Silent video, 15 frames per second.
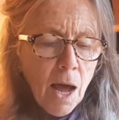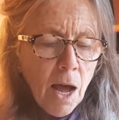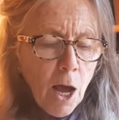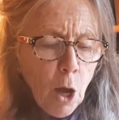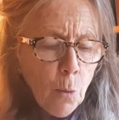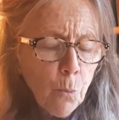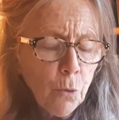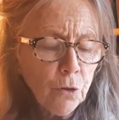
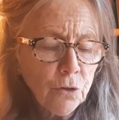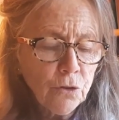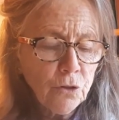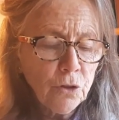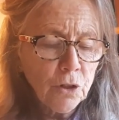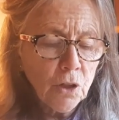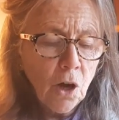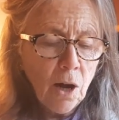Humboldt
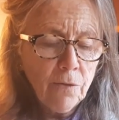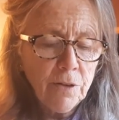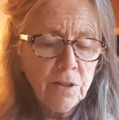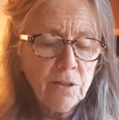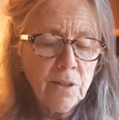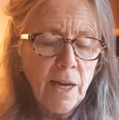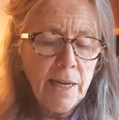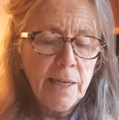took off
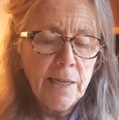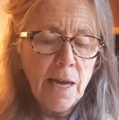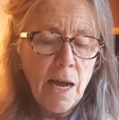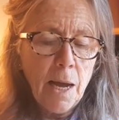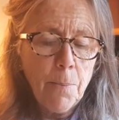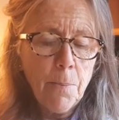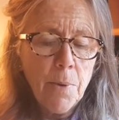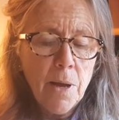his
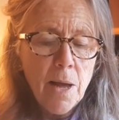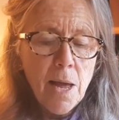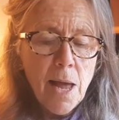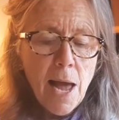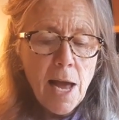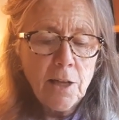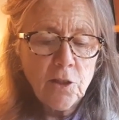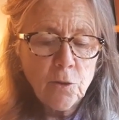nightcap
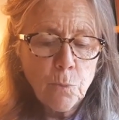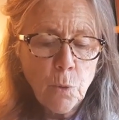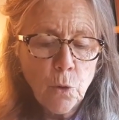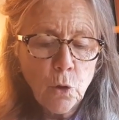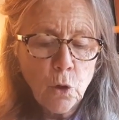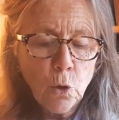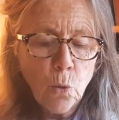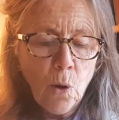and
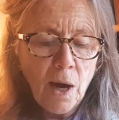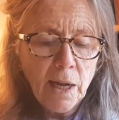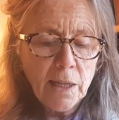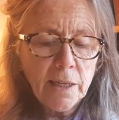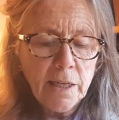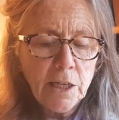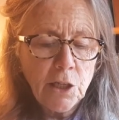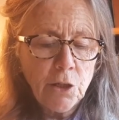spoke
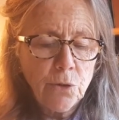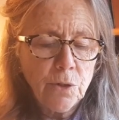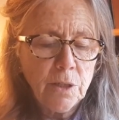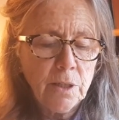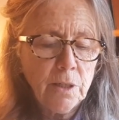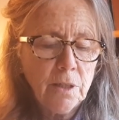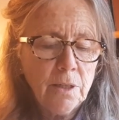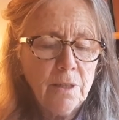quietly into
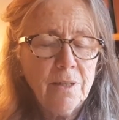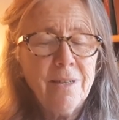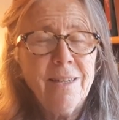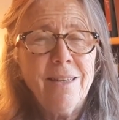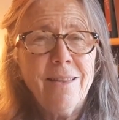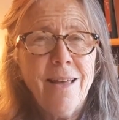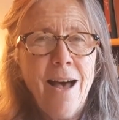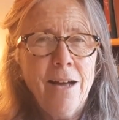it.
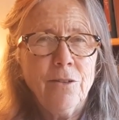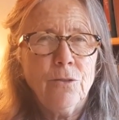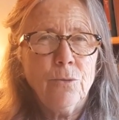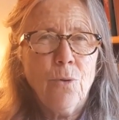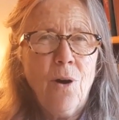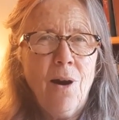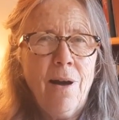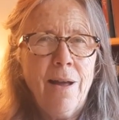That's
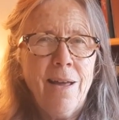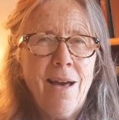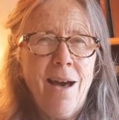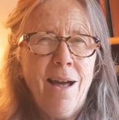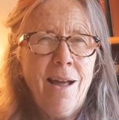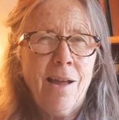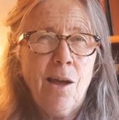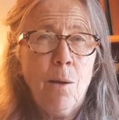why
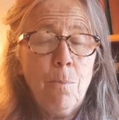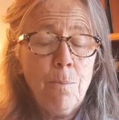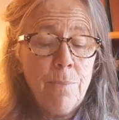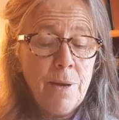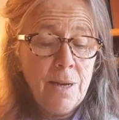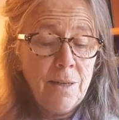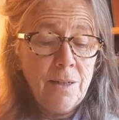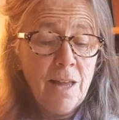I up
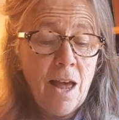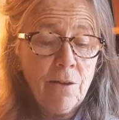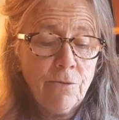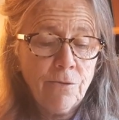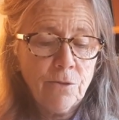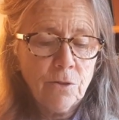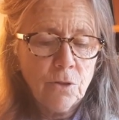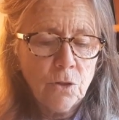and
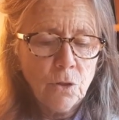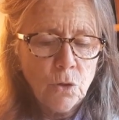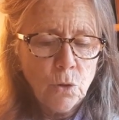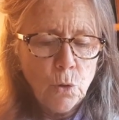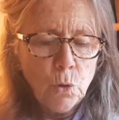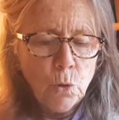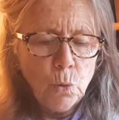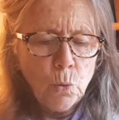left.
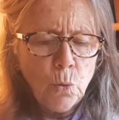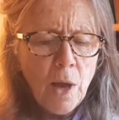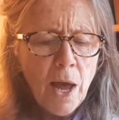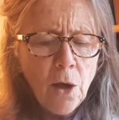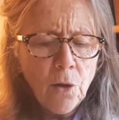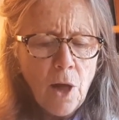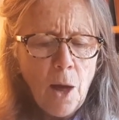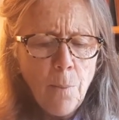
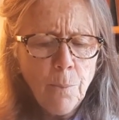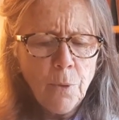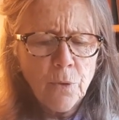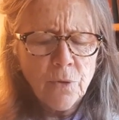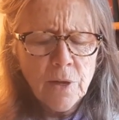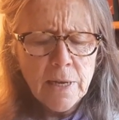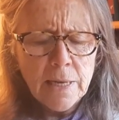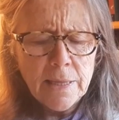Well,
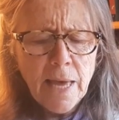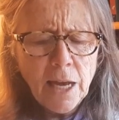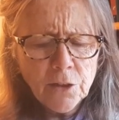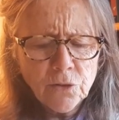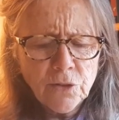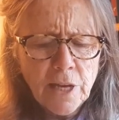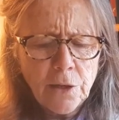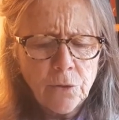Humboldt,
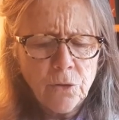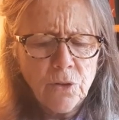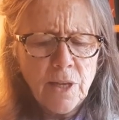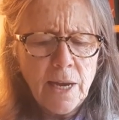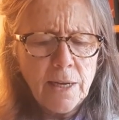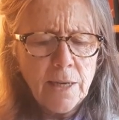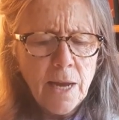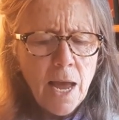that's settled
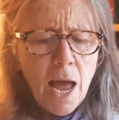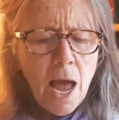then.